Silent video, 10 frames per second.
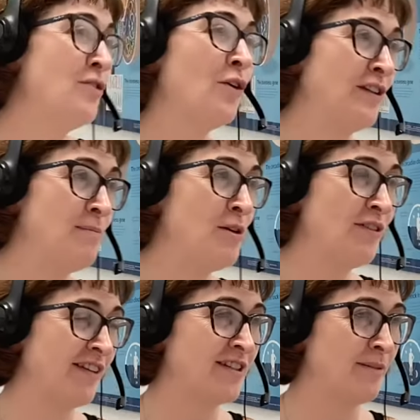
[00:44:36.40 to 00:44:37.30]
know that the immune
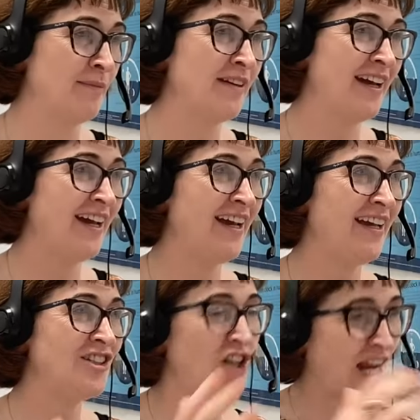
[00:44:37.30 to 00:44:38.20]
system
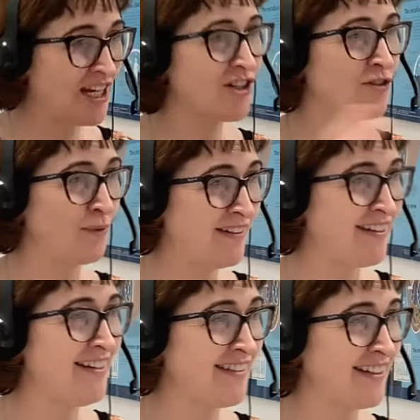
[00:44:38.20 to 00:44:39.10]
changes with
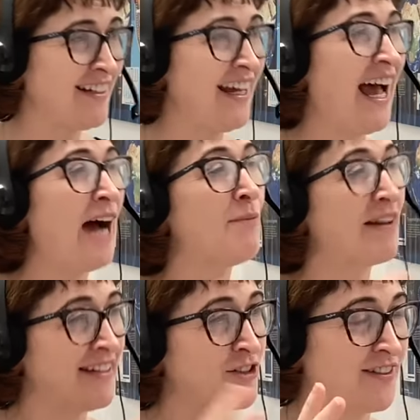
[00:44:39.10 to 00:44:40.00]
season. And
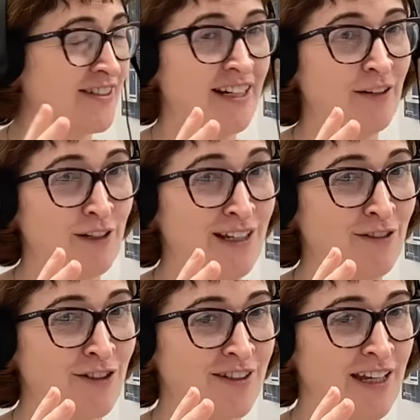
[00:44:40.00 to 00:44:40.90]
what's interesting, if we mm-hmm.
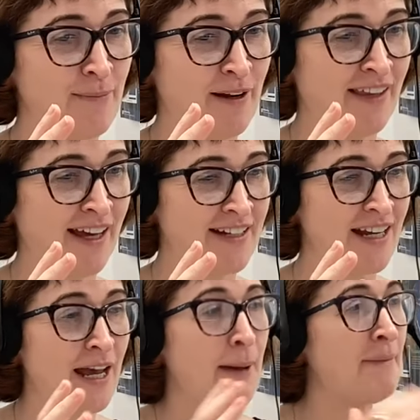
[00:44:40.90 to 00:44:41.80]
even just think about that,
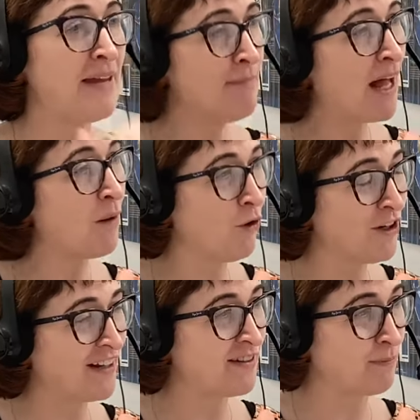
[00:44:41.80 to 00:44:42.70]

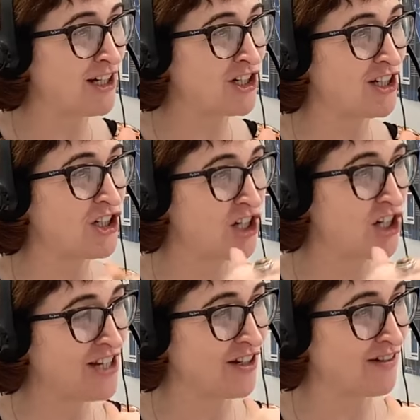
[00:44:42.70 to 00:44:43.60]
BMAL1 expression
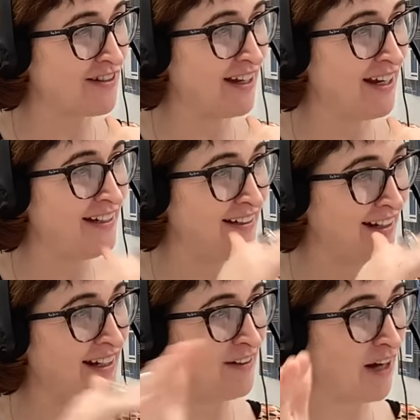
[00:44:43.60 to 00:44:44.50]
changes in
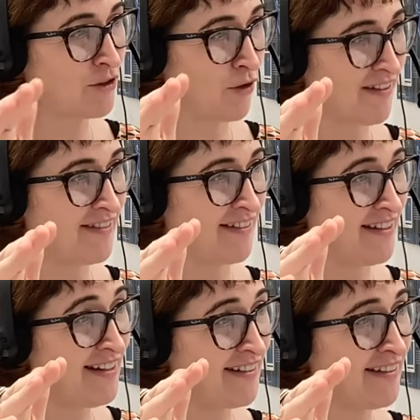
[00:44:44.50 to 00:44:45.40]
it across the
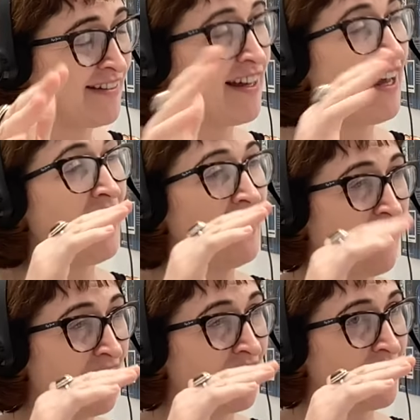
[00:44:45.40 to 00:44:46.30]
seasons, in
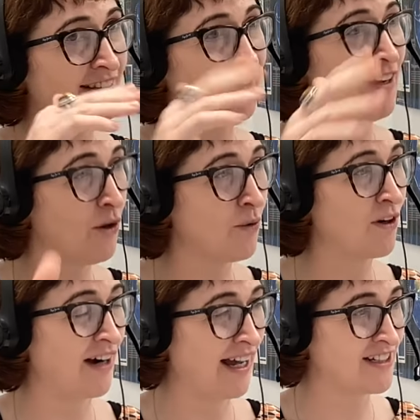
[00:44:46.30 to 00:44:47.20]
that like it's
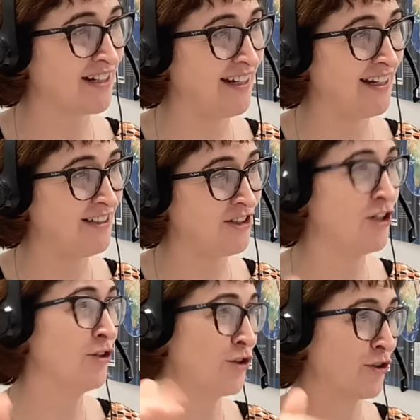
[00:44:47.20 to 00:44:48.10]
lower actually, you
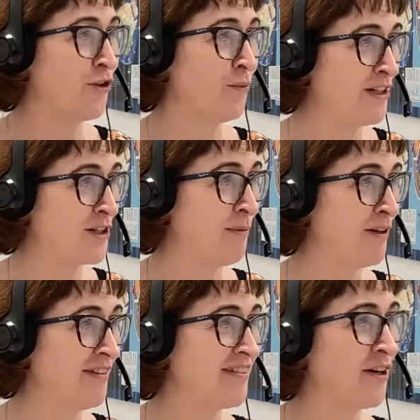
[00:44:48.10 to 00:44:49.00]
know, during the winter
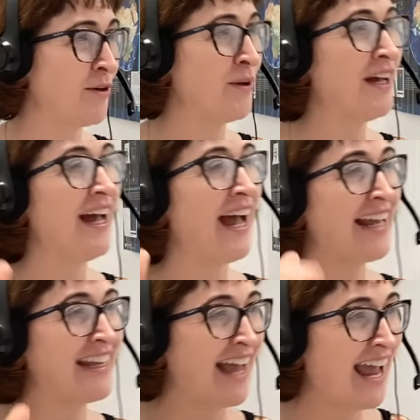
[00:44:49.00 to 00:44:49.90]
months. So mm-hmm.
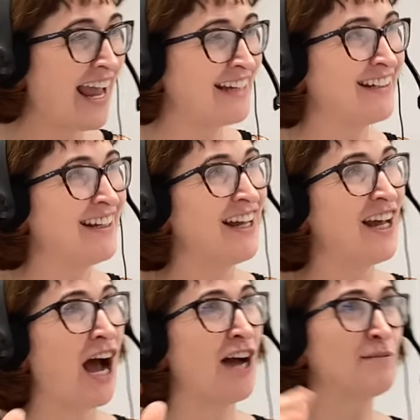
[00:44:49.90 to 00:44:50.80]
again,
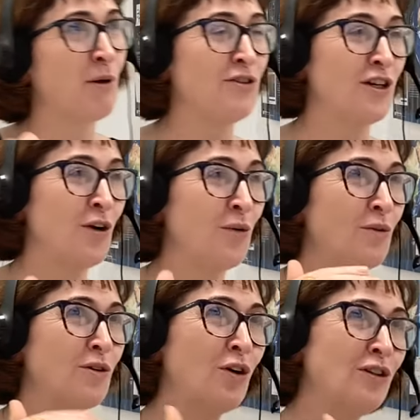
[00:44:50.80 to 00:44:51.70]
I suppose, you know,
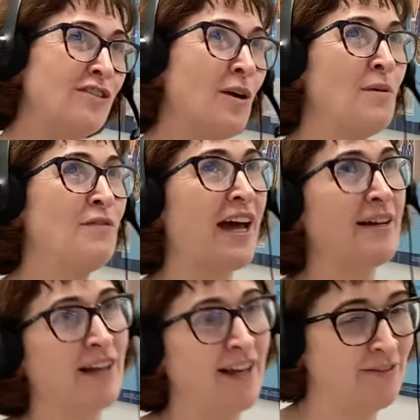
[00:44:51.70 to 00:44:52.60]
could some of
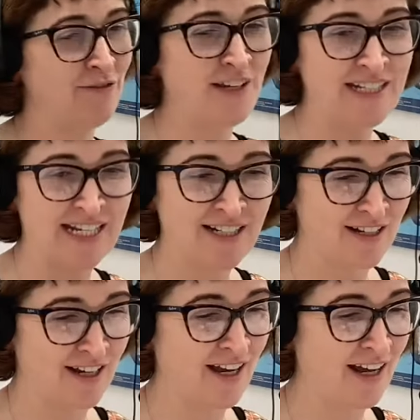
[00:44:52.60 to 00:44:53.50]
that like feed
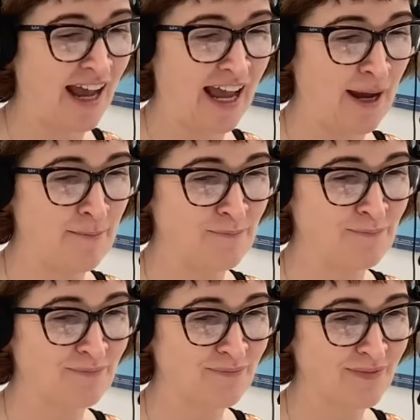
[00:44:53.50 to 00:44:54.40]
into um
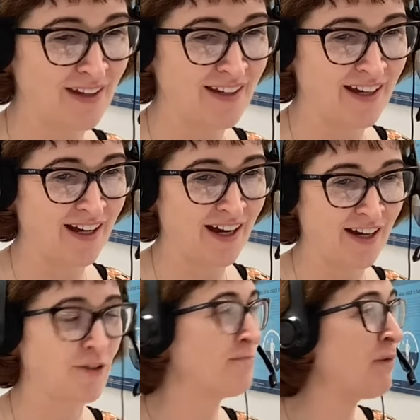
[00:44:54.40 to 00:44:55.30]
I
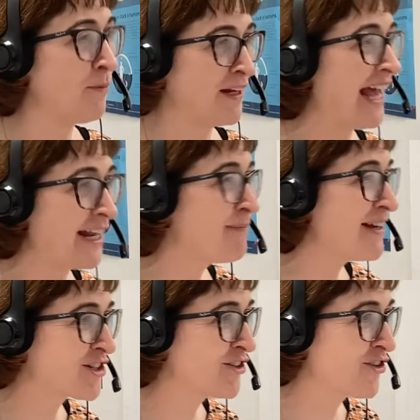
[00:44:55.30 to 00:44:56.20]
suppose public health
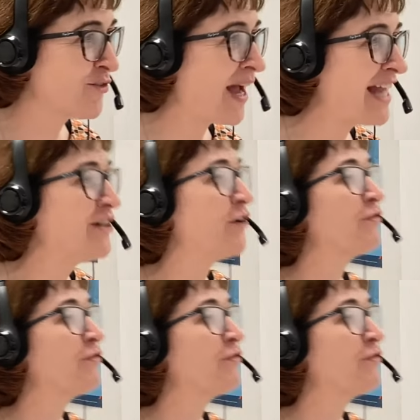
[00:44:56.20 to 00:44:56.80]
measures as well, you